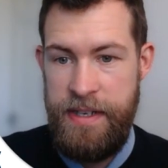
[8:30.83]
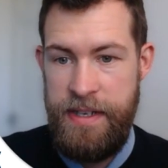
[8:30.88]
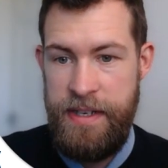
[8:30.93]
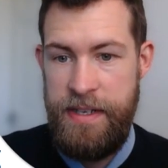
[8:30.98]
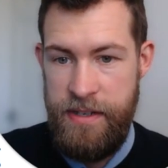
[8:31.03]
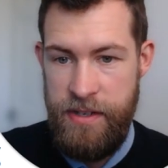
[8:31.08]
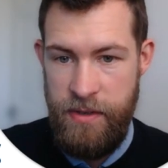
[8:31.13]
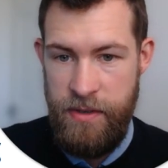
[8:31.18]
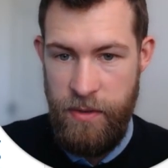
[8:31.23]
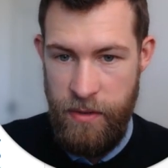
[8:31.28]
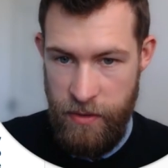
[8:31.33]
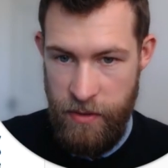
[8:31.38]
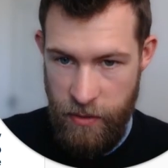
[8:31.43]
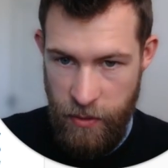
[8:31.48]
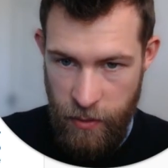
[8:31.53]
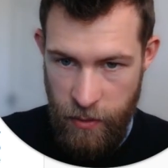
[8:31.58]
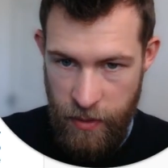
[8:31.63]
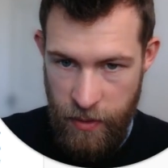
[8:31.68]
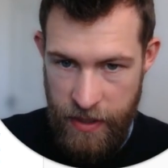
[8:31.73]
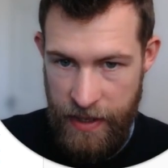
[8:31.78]
installed
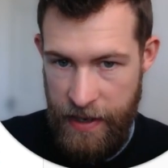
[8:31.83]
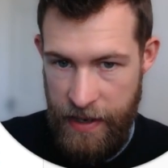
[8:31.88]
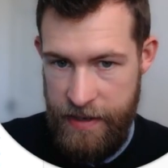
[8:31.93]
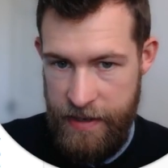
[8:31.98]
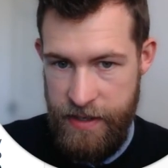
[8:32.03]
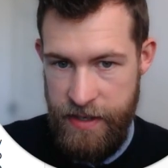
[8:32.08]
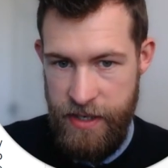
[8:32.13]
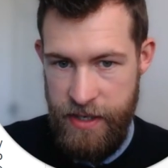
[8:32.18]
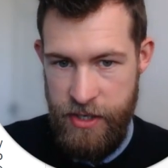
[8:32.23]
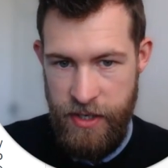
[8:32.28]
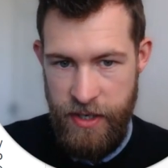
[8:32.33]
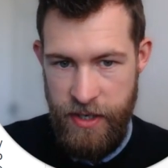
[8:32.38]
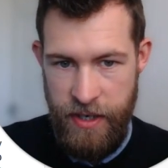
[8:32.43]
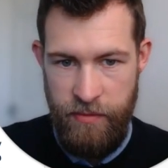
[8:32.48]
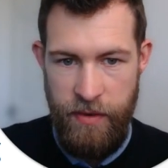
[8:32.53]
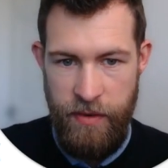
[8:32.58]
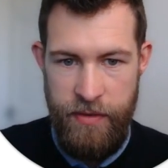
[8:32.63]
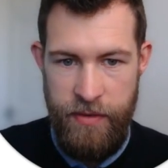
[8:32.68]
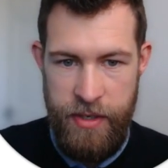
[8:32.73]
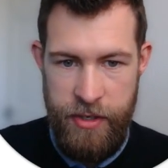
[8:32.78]
cooling, air conditioning
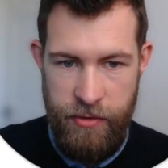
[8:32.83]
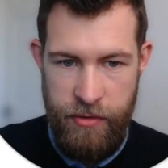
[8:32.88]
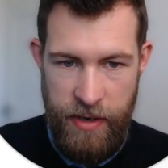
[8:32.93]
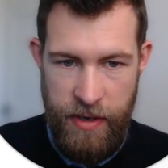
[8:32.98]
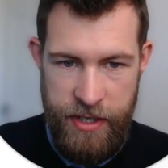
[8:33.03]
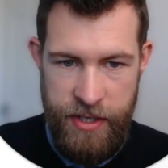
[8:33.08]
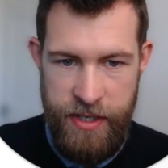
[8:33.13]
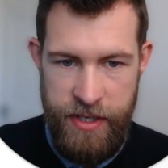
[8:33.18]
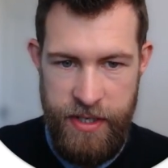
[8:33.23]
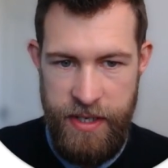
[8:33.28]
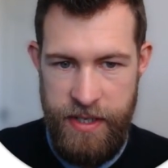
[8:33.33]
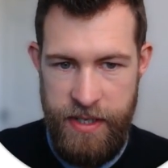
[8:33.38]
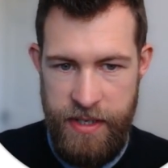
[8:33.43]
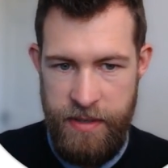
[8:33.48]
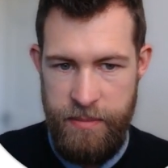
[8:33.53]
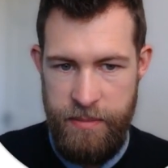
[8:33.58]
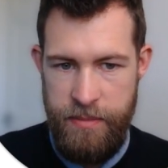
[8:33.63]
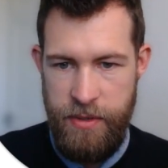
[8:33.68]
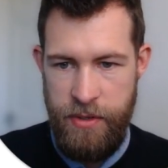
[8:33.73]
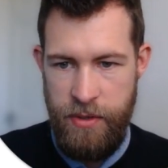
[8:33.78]
and refrigeration
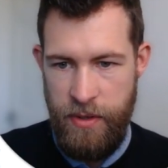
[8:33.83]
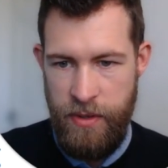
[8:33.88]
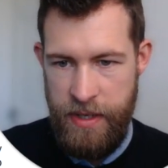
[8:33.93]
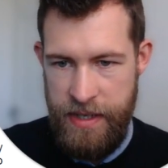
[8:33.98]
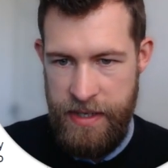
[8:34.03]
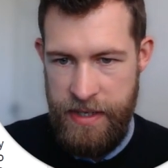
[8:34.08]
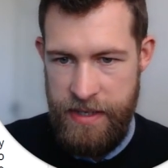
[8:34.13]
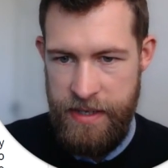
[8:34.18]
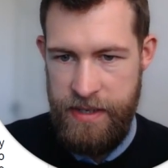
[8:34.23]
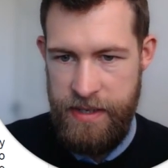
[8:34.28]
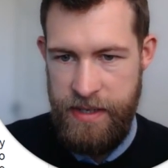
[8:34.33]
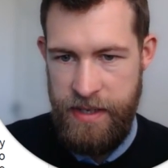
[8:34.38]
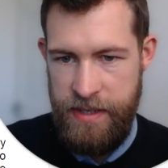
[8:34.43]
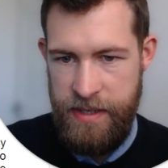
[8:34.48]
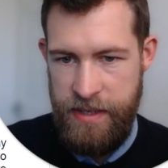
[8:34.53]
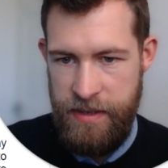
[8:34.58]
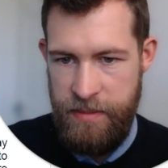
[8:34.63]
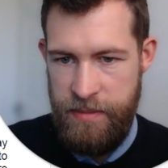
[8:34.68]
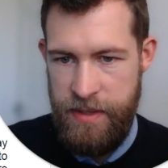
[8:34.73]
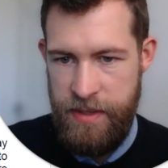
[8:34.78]
systems or heating
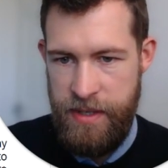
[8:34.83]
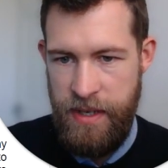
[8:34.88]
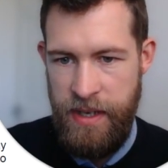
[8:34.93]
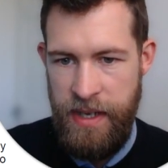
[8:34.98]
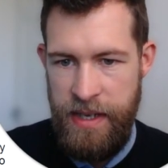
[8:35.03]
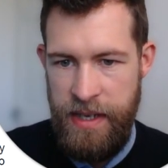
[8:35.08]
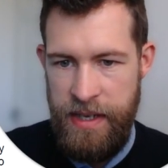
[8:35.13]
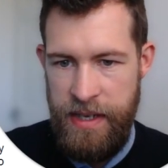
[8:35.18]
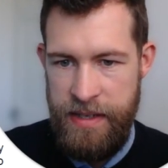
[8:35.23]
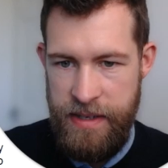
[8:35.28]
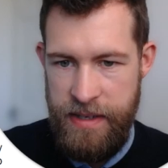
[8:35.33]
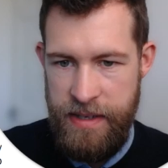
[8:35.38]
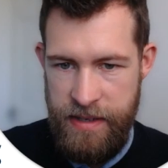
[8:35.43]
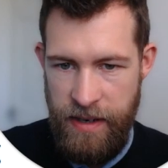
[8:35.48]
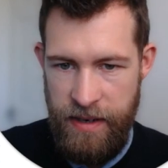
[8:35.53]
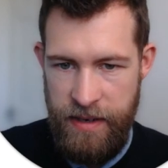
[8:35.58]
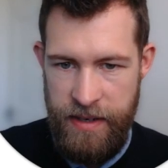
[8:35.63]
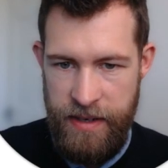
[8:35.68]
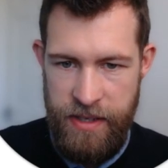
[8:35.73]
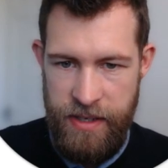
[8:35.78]
systems
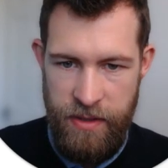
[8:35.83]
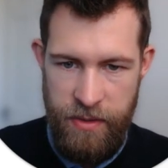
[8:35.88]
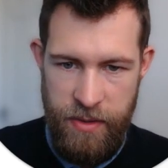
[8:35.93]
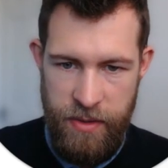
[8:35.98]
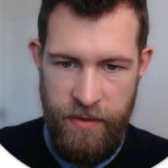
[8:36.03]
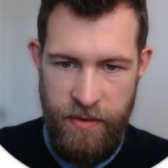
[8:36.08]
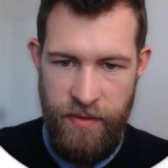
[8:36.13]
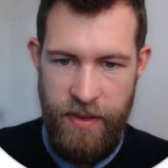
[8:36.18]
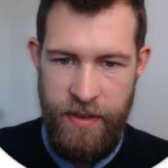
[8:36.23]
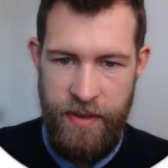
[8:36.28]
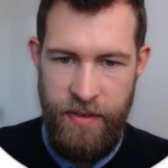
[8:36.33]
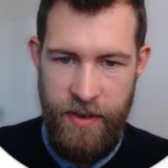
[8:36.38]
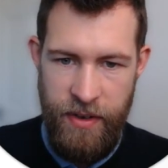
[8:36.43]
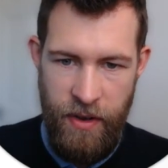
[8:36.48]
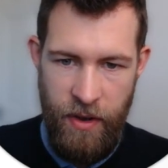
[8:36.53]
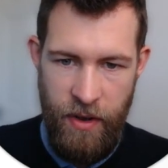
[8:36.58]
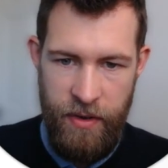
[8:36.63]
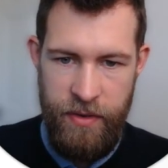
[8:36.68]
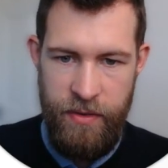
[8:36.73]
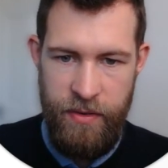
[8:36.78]
designed exclusively for
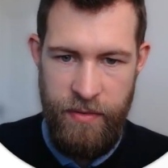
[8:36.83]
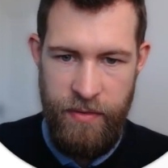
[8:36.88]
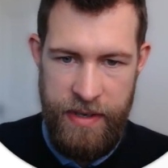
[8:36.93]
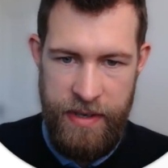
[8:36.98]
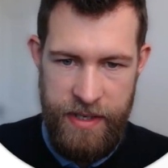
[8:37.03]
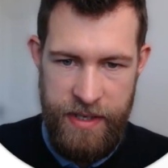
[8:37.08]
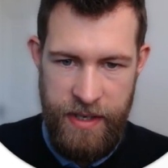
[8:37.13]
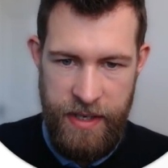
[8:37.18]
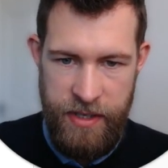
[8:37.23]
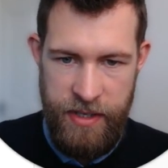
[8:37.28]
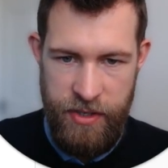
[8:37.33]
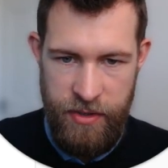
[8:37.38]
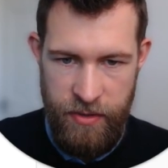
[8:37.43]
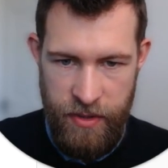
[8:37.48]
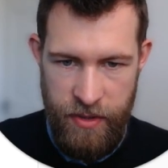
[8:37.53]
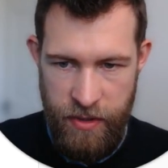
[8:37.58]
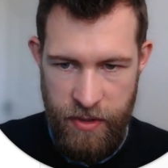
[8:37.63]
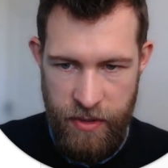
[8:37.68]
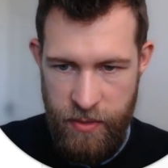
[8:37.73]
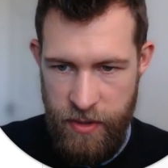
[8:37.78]
non-residential
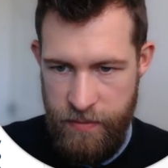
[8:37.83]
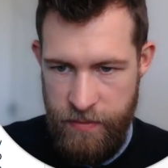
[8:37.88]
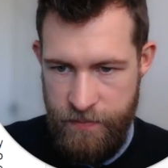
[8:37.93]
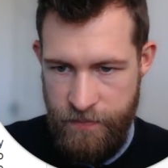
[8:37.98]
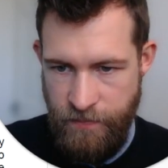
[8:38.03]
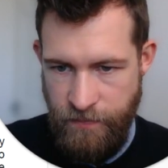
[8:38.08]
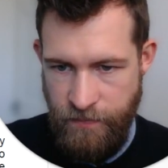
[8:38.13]
use.